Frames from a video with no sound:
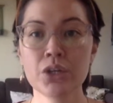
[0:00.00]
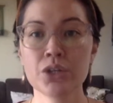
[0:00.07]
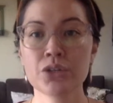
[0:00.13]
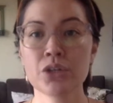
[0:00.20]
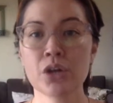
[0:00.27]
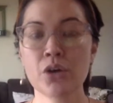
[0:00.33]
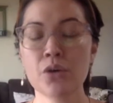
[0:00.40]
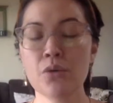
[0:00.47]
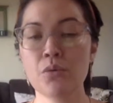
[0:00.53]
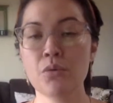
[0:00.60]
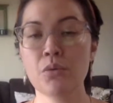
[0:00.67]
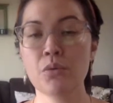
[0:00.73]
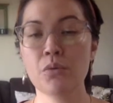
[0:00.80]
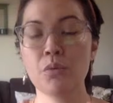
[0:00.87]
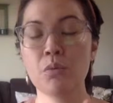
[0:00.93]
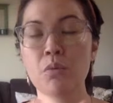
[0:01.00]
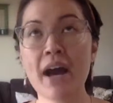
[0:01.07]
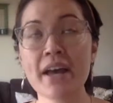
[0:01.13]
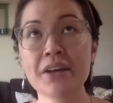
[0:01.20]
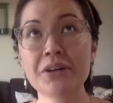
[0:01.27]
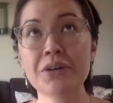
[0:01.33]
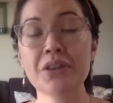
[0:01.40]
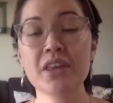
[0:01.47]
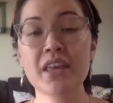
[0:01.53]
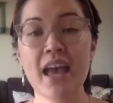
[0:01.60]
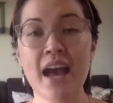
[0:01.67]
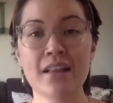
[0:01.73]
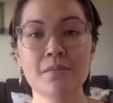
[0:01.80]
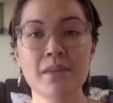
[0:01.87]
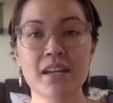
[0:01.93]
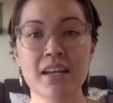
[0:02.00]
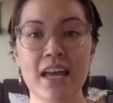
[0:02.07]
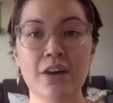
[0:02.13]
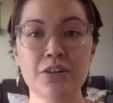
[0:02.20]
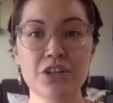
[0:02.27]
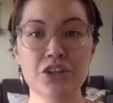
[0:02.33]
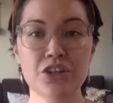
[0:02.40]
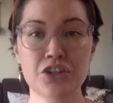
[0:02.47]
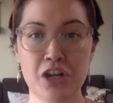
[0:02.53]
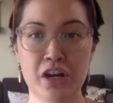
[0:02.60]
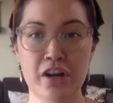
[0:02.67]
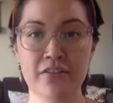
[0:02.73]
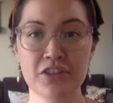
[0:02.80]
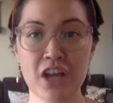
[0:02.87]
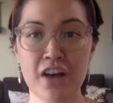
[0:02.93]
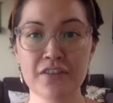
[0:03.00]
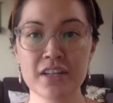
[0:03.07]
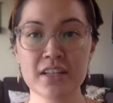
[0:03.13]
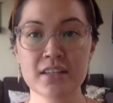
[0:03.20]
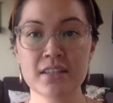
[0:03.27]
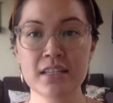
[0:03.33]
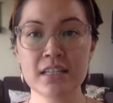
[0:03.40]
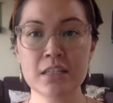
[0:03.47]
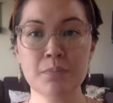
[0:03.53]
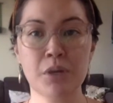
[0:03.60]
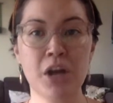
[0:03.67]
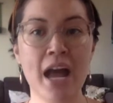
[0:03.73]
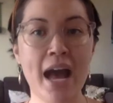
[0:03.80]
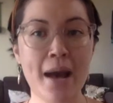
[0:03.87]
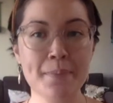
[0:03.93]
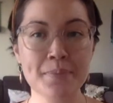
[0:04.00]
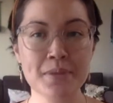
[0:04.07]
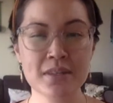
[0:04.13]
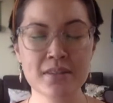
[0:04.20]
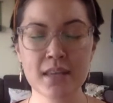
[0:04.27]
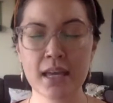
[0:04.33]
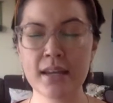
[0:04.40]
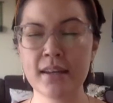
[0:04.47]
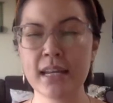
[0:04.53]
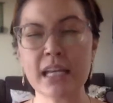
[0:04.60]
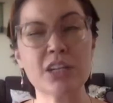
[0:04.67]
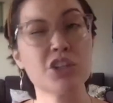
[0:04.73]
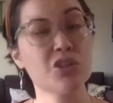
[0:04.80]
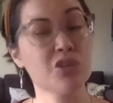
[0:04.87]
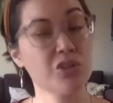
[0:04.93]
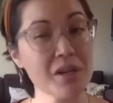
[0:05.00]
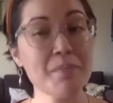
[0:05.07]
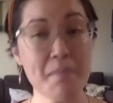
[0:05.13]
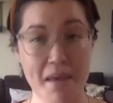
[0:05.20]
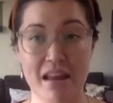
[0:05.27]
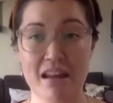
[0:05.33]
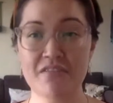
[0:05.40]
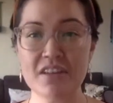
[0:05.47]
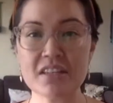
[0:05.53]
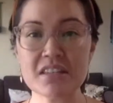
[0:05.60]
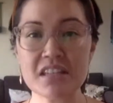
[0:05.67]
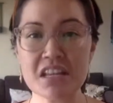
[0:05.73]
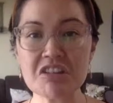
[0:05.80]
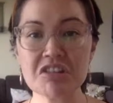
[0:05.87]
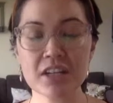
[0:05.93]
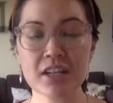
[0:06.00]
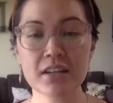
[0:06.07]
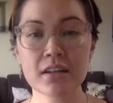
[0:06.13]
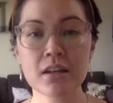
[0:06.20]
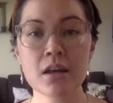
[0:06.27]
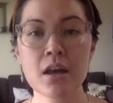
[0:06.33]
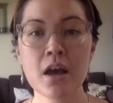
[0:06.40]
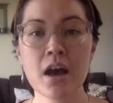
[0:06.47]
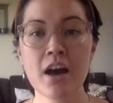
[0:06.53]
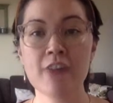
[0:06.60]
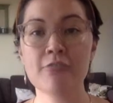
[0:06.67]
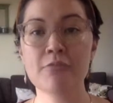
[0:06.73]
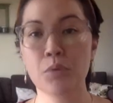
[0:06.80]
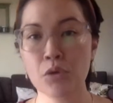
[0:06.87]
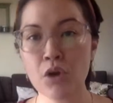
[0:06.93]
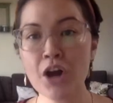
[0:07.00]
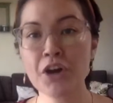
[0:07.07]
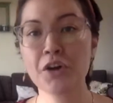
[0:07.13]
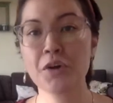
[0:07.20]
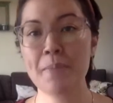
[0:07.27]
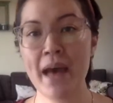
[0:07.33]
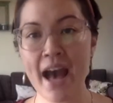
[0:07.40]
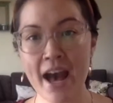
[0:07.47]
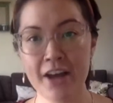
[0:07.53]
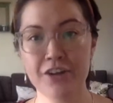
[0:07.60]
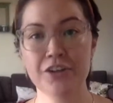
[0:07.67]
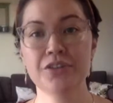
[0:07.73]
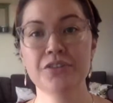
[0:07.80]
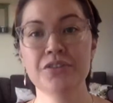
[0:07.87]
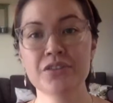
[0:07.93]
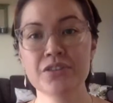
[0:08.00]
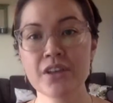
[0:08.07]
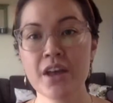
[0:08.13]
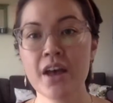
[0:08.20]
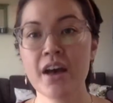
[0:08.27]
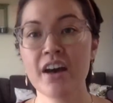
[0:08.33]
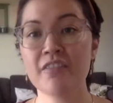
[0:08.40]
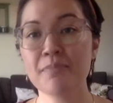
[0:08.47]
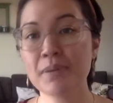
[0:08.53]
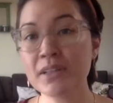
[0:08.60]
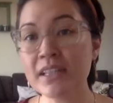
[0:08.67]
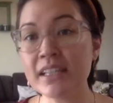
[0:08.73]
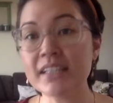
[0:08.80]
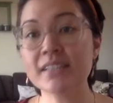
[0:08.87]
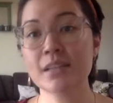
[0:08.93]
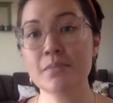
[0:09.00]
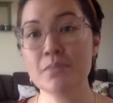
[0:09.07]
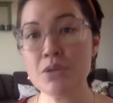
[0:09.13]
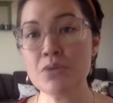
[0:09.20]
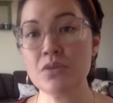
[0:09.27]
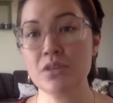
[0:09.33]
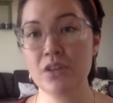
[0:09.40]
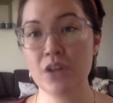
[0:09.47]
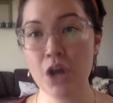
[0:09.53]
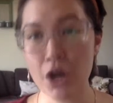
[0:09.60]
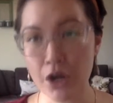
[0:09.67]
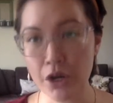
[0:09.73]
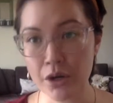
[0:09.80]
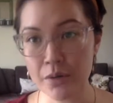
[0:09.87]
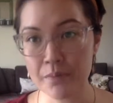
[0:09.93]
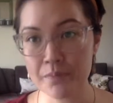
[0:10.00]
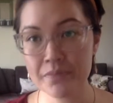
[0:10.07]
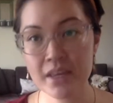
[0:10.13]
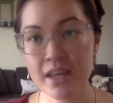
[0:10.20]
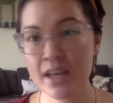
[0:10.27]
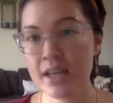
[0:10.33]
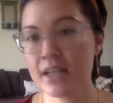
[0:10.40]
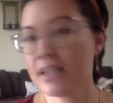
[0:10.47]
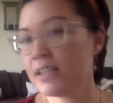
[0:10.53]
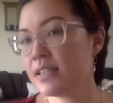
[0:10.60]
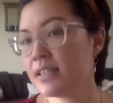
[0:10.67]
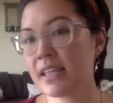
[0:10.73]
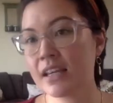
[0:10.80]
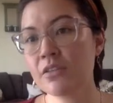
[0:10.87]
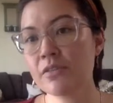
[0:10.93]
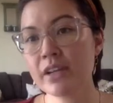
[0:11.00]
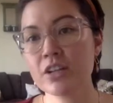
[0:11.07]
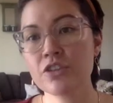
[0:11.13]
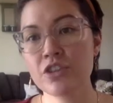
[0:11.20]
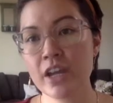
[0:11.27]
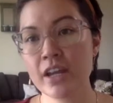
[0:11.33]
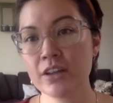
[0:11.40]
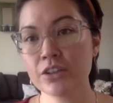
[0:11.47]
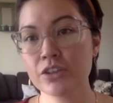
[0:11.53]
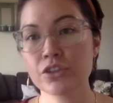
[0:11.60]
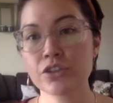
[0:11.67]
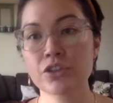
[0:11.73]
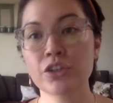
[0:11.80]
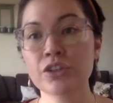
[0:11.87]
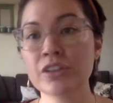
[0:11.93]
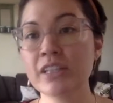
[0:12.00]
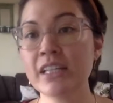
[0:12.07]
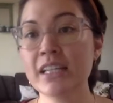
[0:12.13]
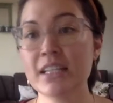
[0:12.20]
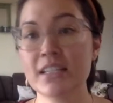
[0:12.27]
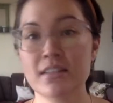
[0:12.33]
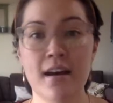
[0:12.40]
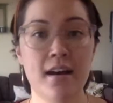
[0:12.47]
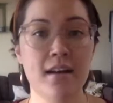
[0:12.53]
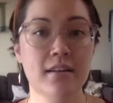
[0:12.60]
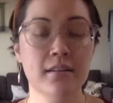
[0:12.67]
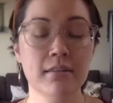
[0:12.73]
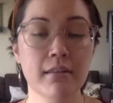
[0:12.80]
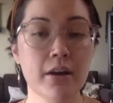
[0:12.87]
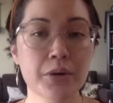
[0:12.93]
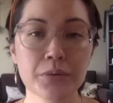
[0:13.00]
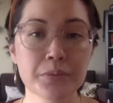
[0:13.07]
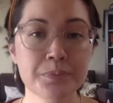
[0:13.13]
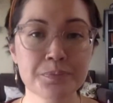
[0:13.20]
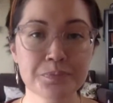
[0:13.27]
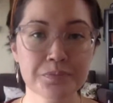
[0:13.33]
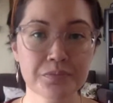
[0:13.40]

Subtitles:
So while the Alameda County Sheriff's Office is perhaps an extreme manifestation of broader patterns of police abuse and harm, Santa Rita Jail certainly is not alone.